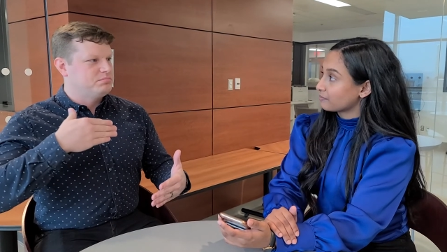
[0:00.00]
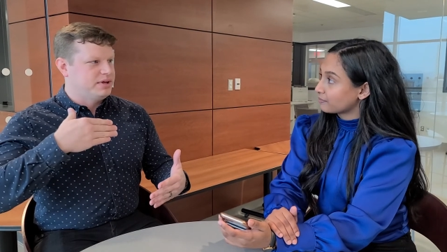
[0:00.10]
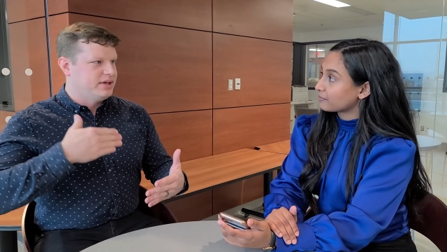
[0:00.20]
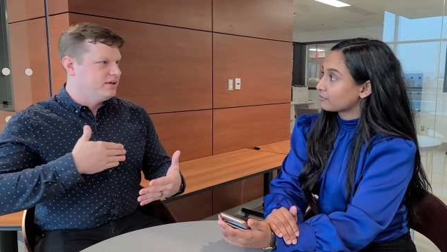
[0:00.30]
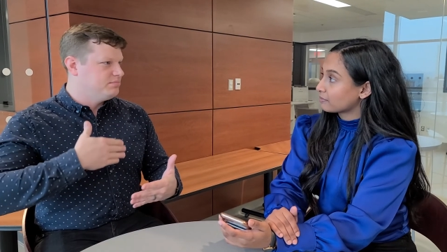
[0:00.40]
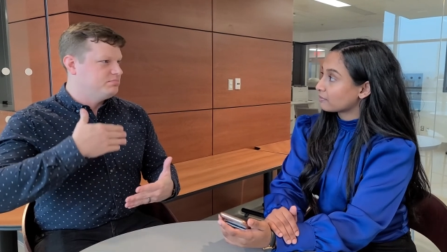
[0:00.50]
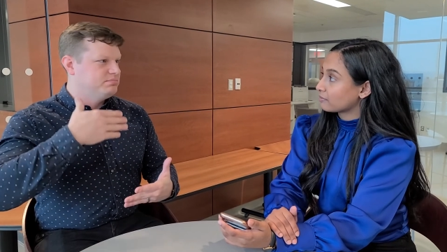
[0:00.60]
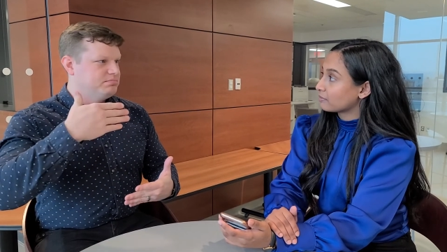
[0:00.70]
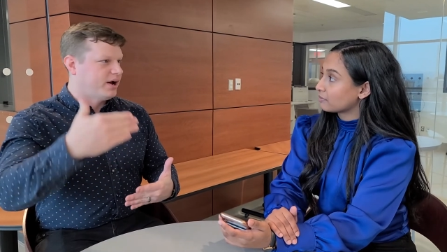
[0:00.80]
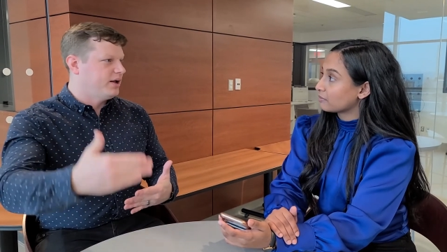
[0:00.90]
Speaker 1: be
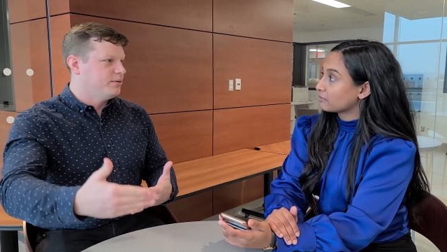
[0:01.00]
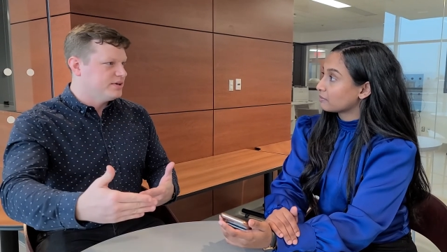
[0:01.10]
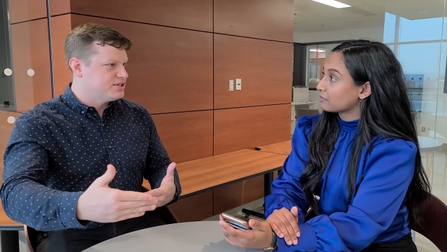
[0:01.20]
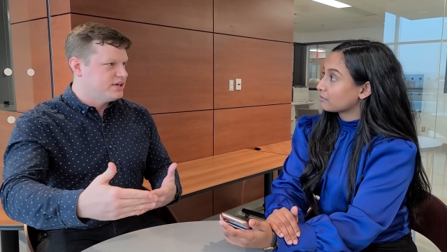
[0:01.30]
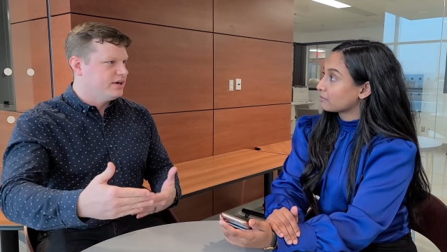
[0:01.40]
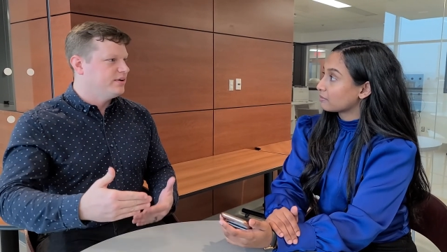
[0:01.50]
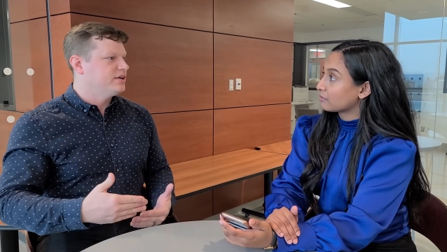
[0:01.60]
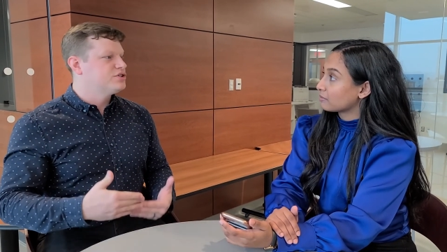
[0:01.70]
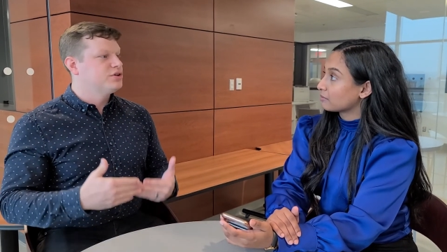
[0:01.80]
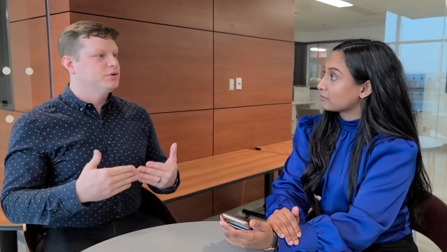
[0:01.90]

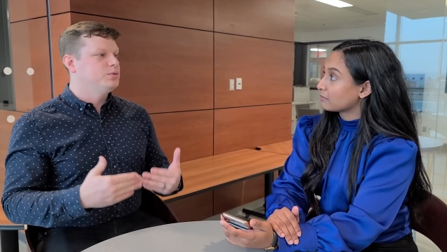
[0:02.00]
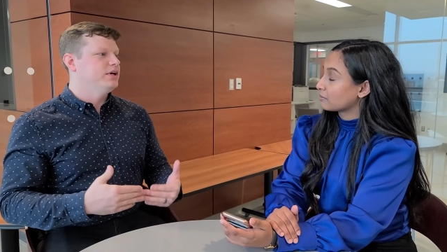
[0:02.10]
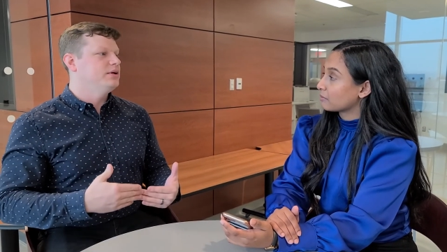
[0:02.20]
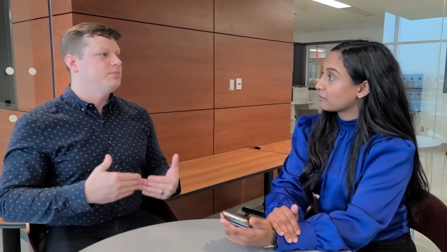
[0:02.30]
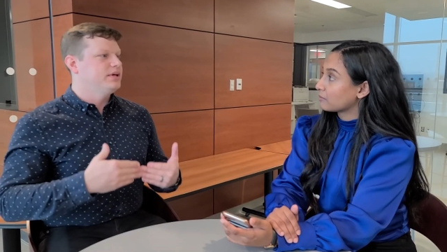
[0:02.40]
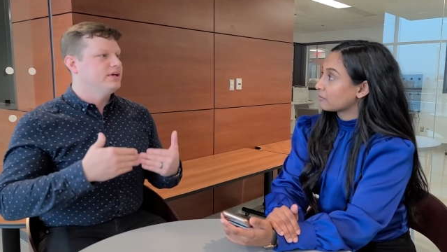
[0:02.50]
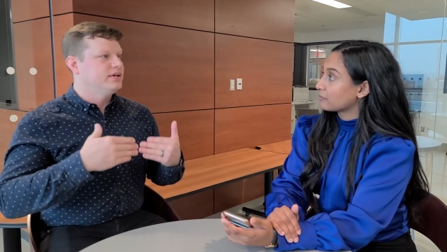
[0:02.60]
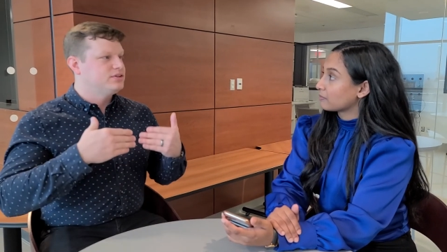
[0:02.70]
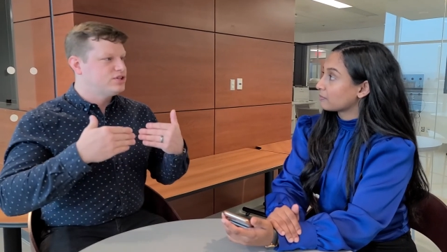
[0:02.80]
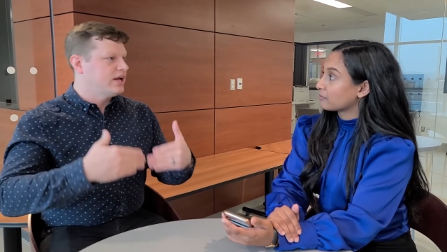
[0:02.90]
bioengineering? Should we
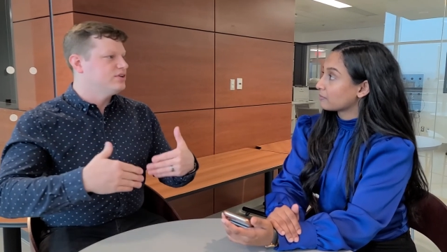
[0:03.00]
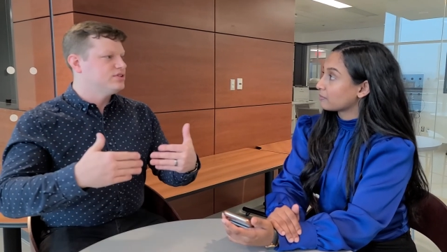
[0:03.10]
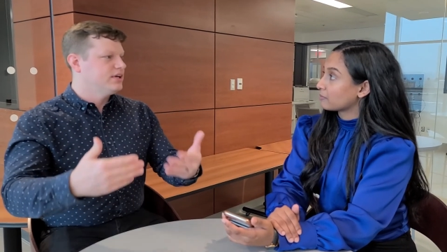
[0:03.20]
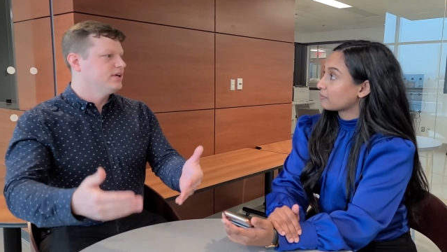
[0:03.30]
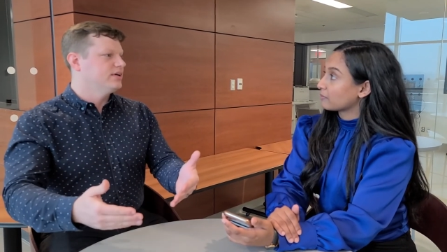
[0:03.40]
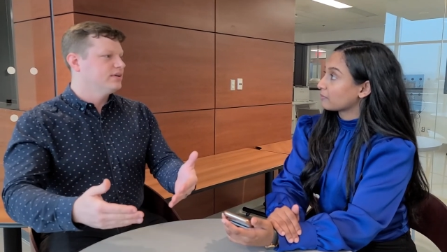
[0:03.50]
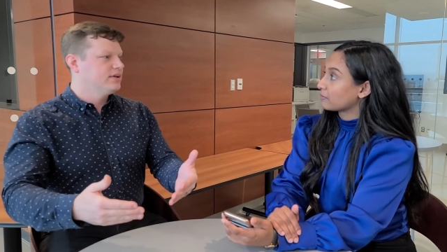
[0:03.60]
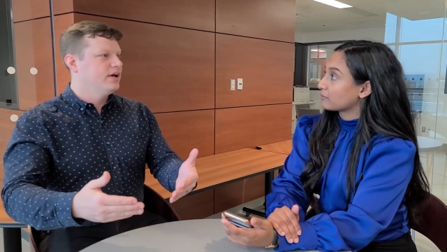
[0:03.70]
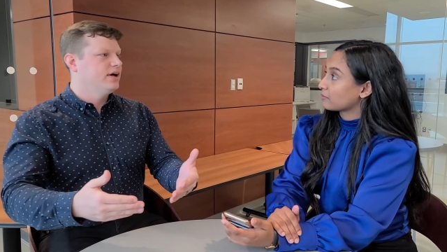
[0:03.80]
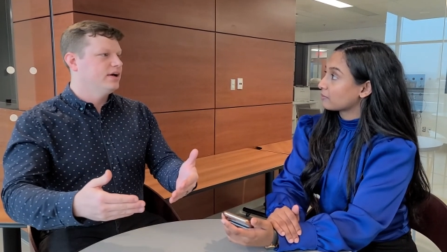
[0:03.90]
be changing
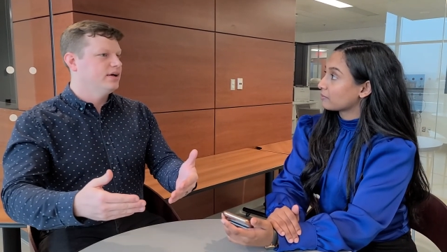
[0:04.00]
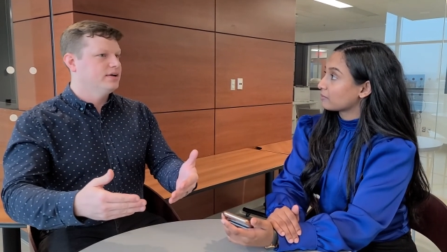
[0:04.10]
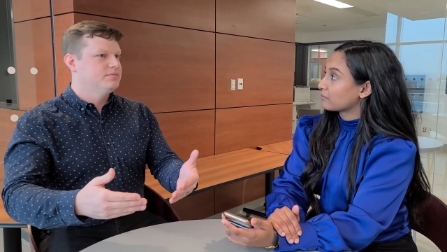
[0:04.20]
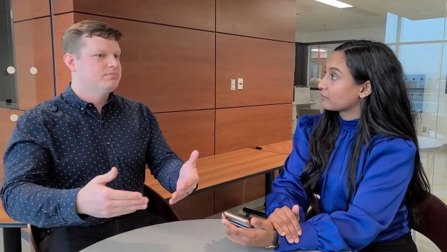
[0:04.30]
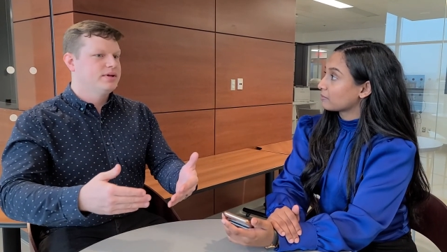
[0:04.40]
a